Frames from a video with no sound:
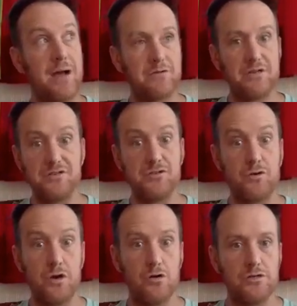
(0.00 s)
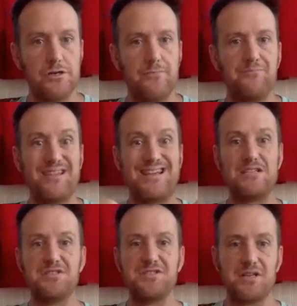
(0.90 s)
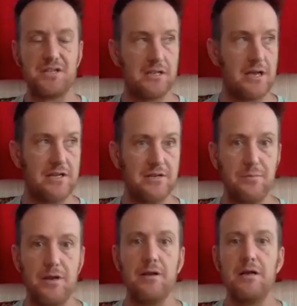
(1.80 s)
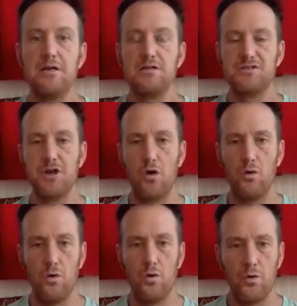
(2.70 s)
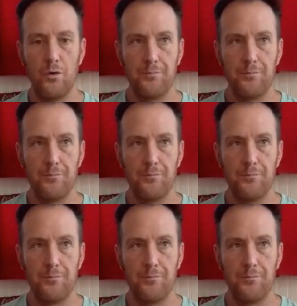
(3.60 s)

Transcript: of mountains or an ocean, instant enlightenment. So